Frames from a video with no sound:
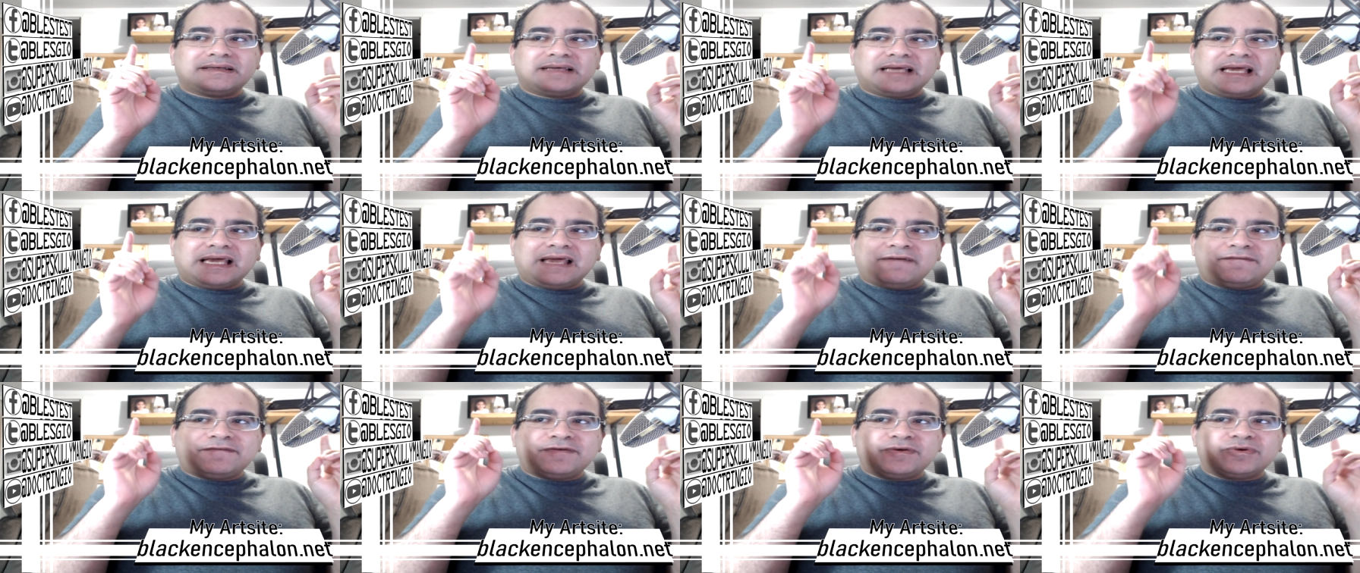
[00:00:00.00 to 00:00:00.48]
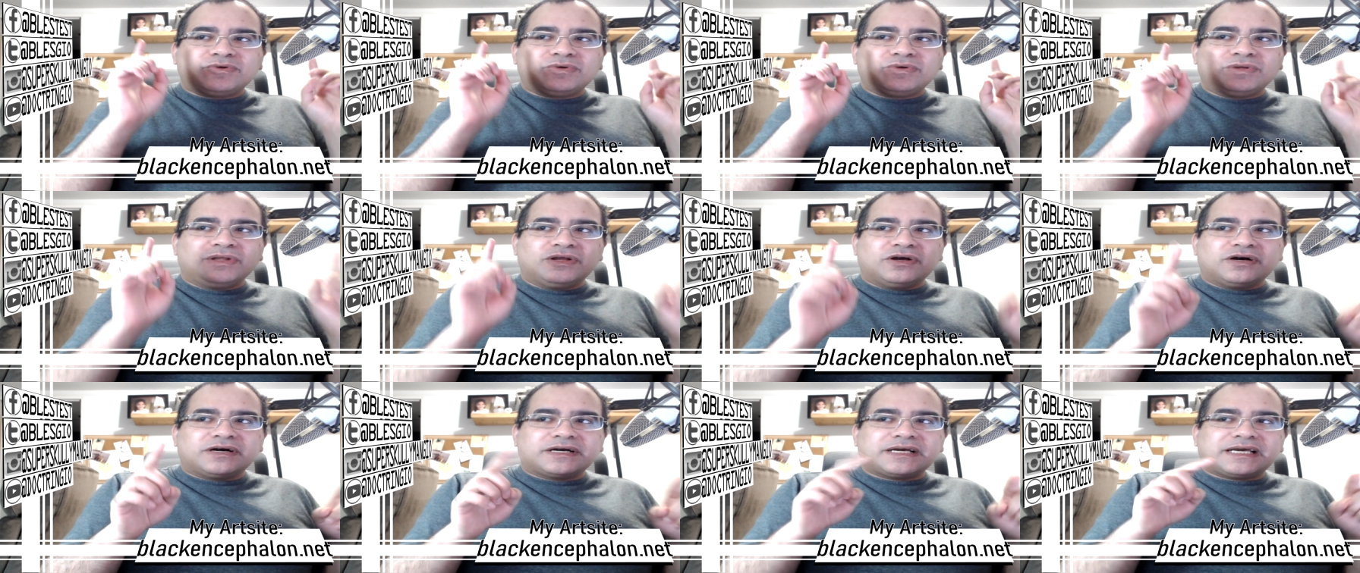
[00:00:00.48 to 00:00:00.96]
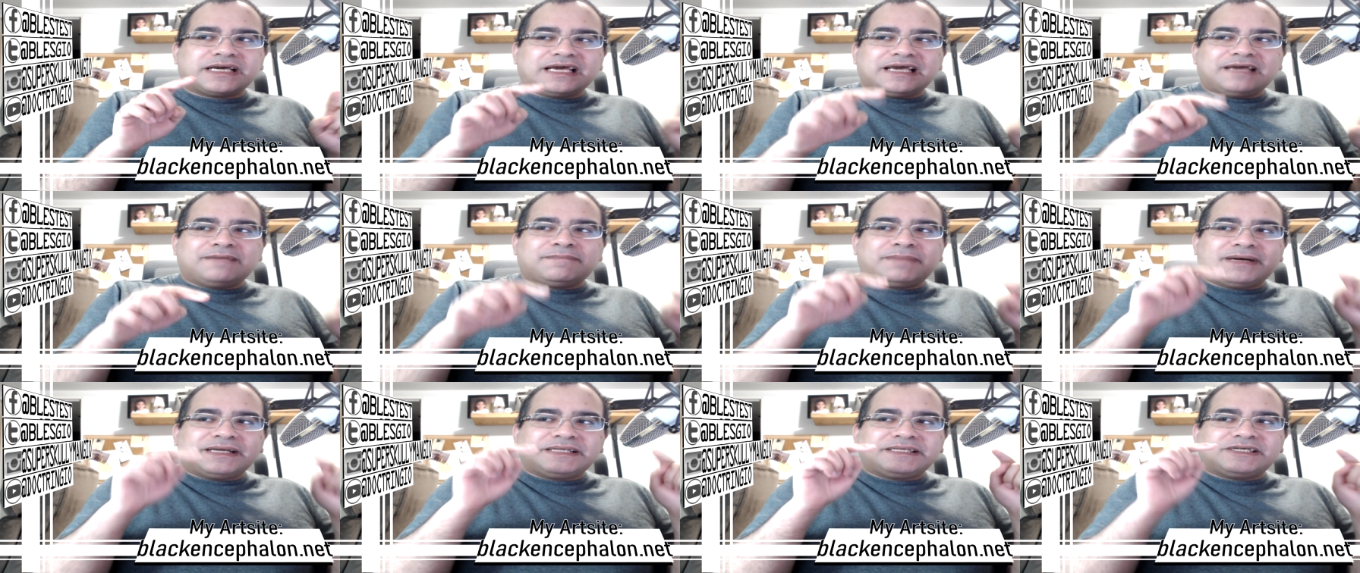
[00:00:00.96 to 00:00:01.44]
if you look
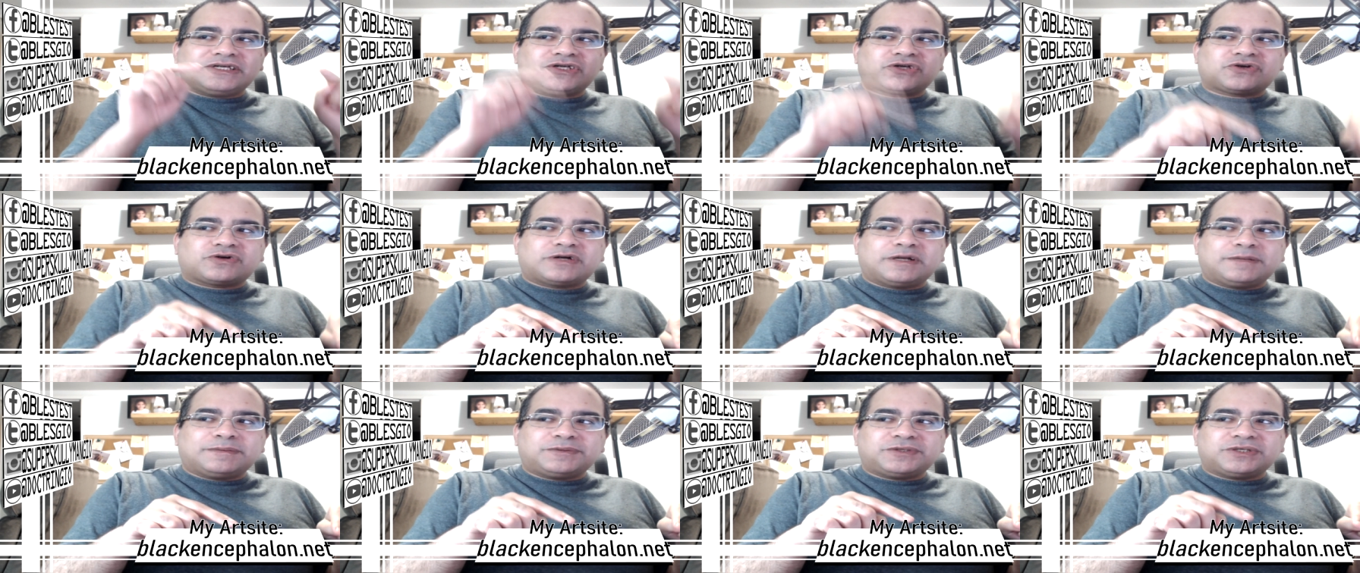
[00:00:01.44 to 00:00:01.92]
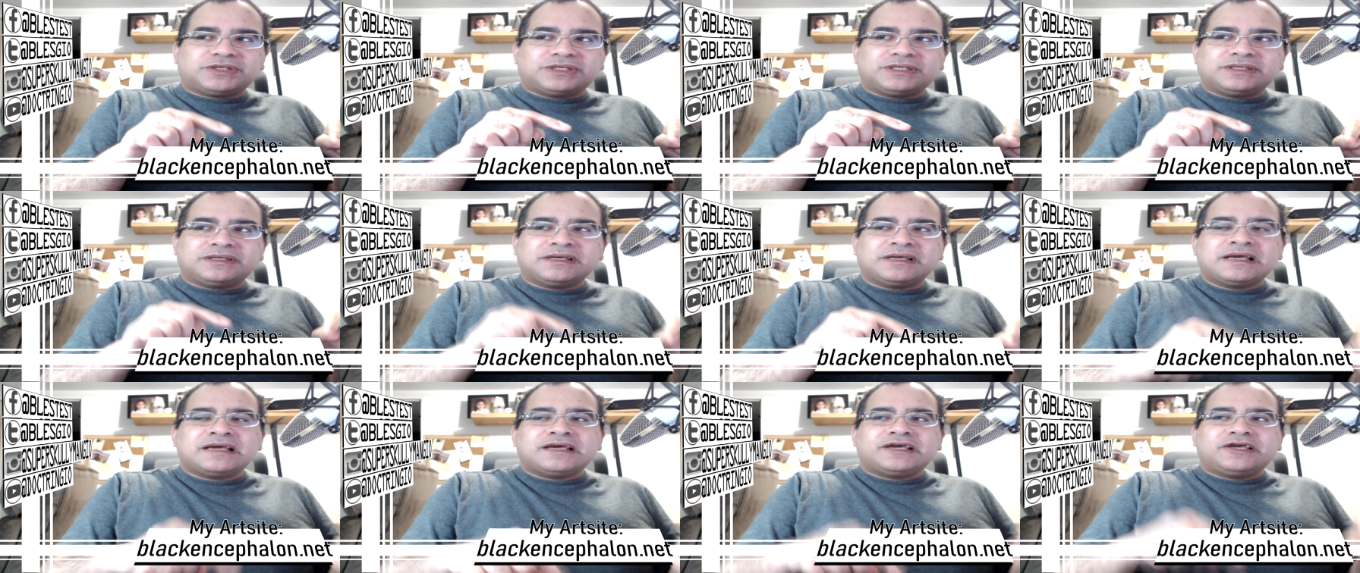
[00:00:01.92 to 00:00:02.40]
in my description,